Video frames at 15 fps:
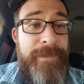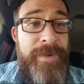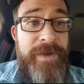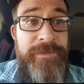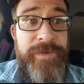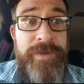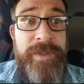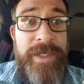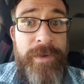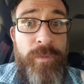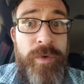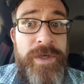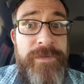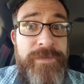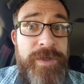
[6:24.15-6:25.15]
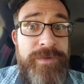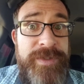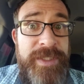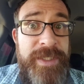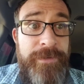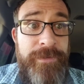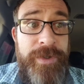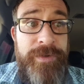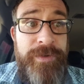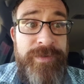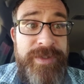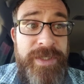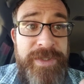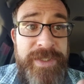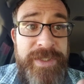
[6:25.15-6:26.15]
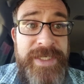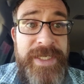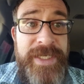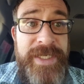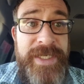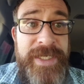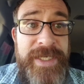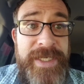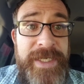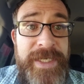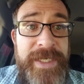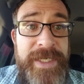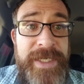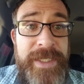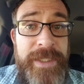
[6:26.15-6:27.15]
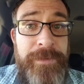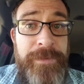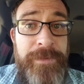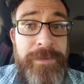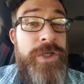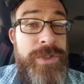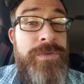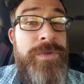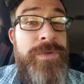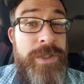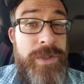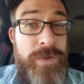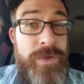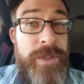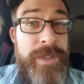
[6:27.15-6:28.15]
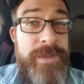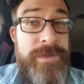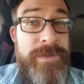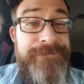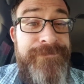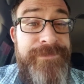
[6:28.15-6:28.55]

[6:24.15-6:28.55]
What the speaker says: But if you can get one of those heroes on the daily reward, you're doing good.